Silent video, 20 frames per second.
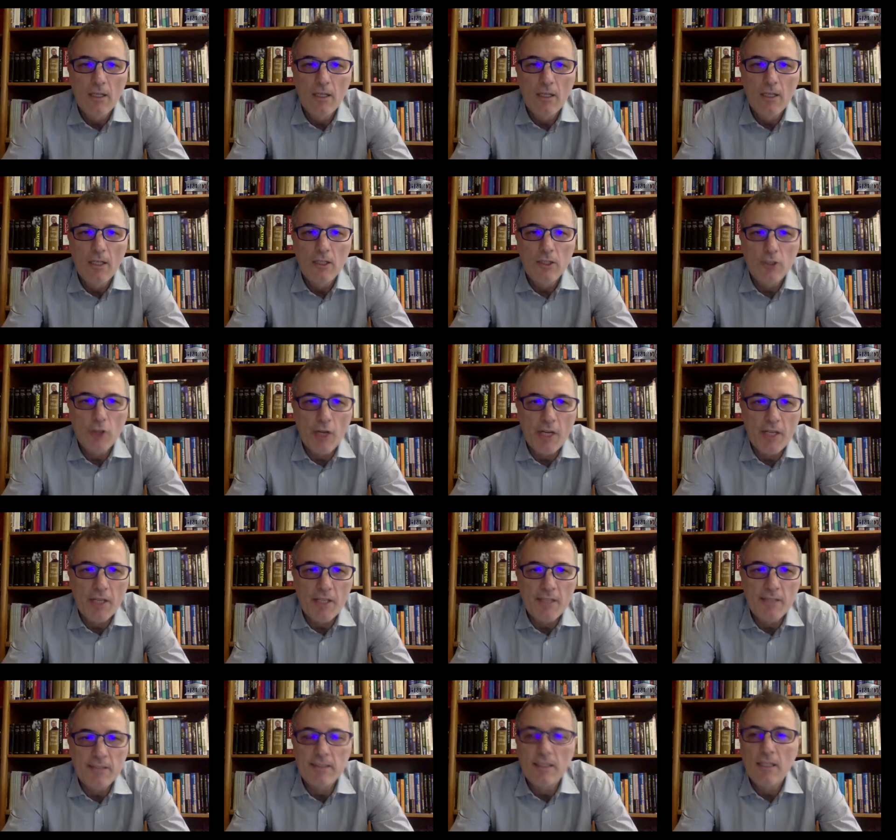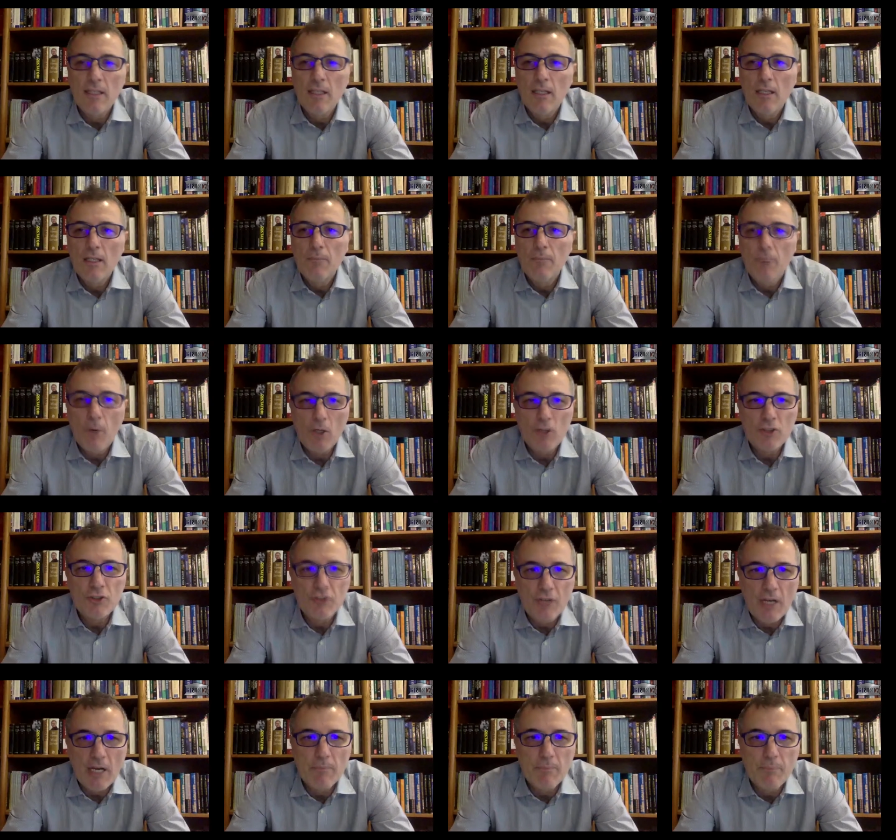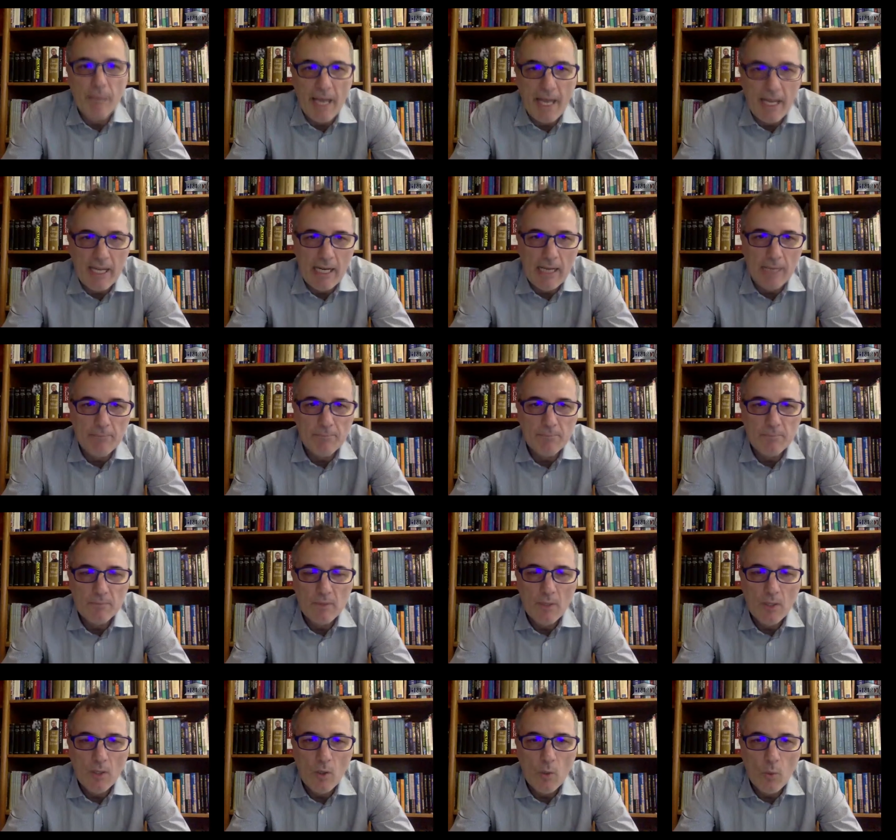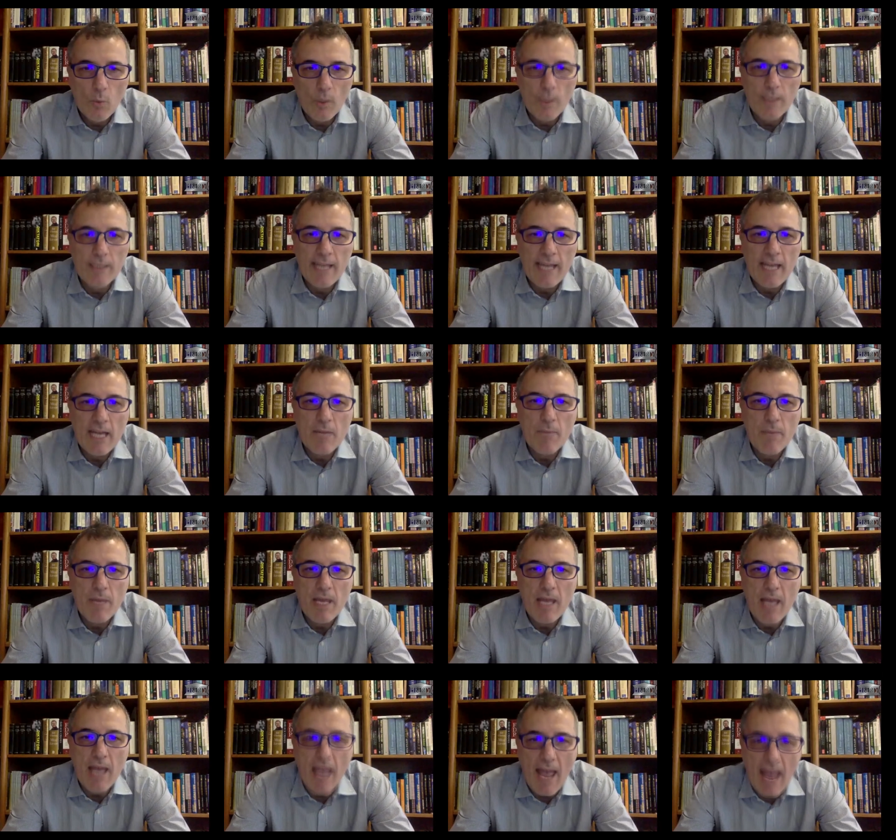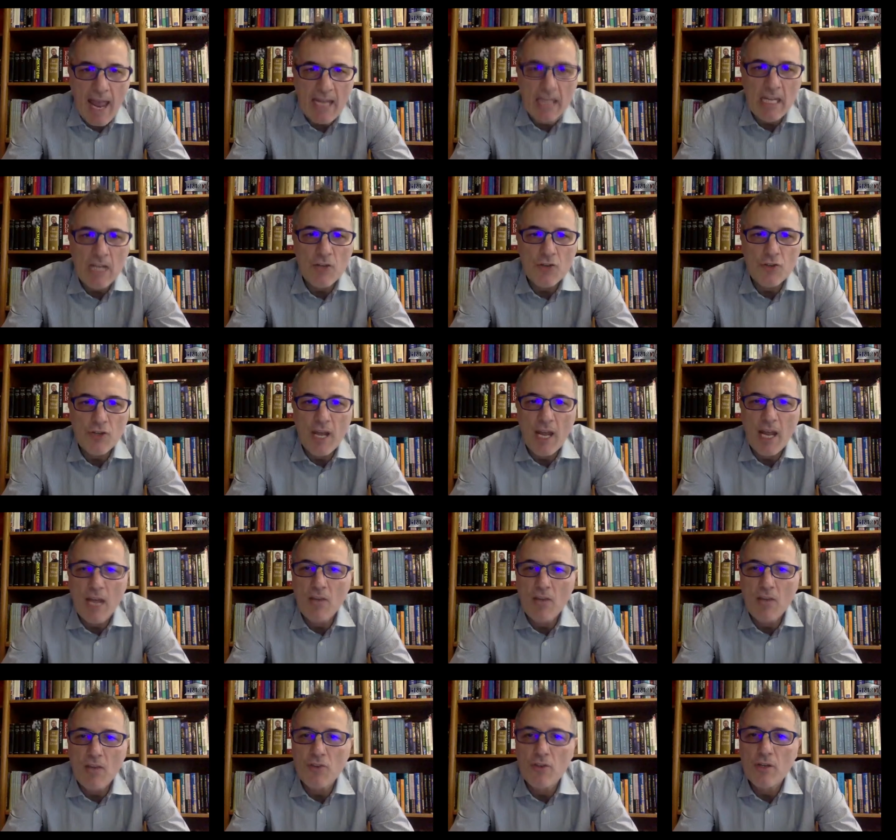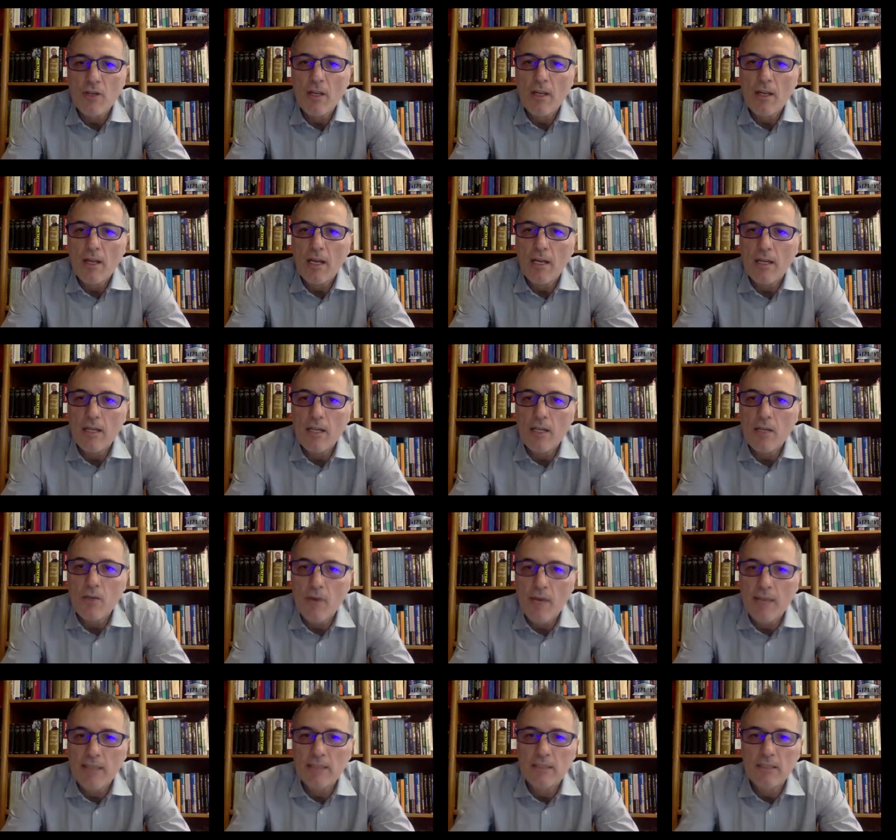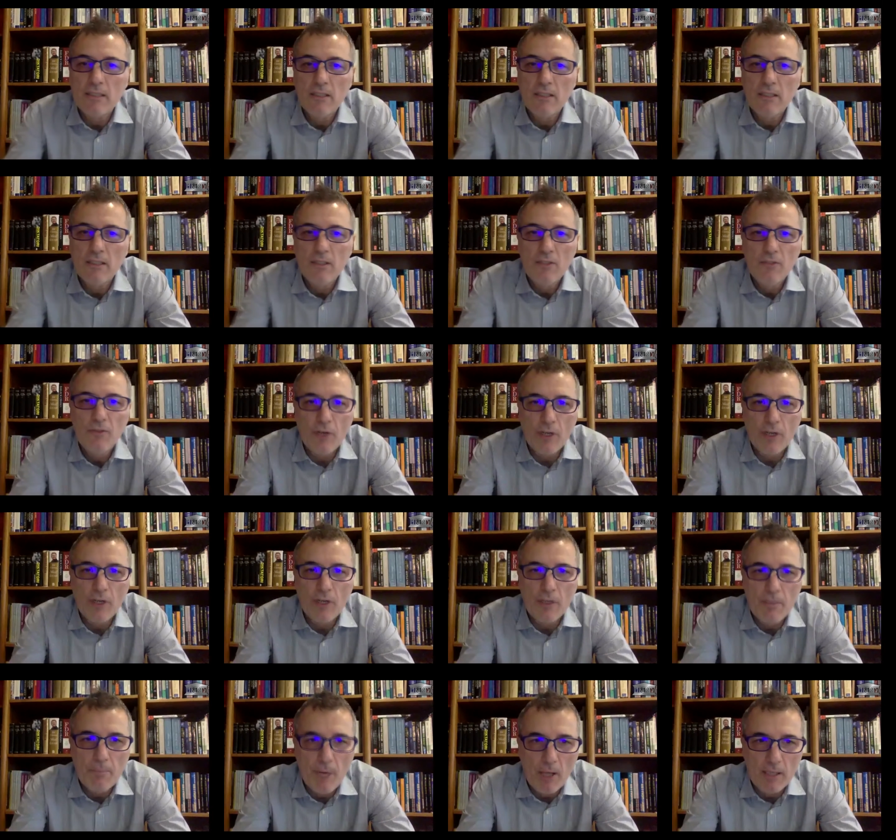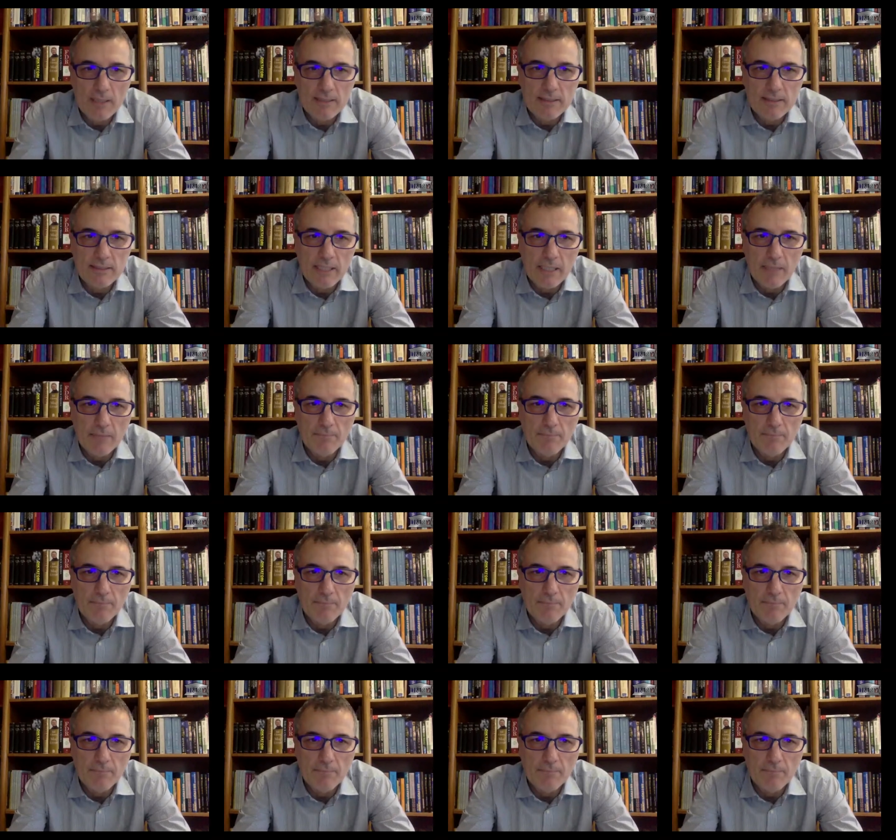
So it is post-Trump era. Will there be any change in the US foreign policy?